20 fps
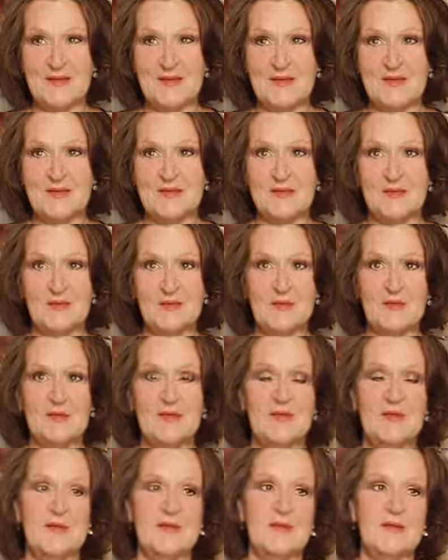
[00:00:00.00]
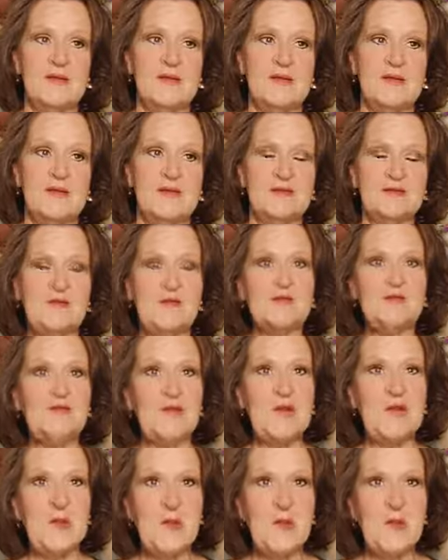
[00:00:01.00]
So it's been very